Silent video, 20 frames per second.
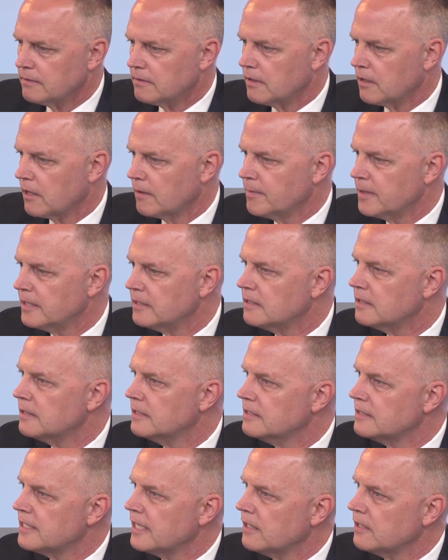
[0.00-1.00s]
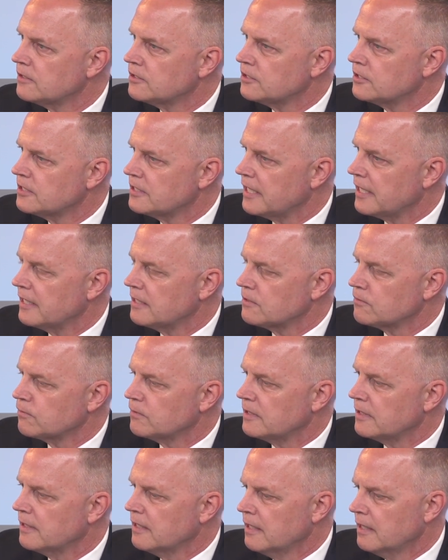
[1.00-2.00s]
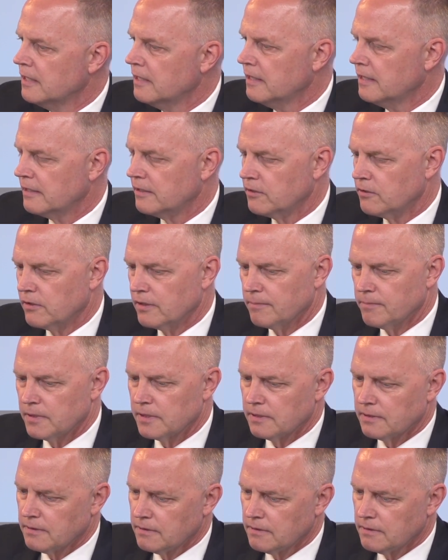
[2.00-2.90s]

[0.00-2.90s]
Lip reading: Army intelligence days when, you know, I'm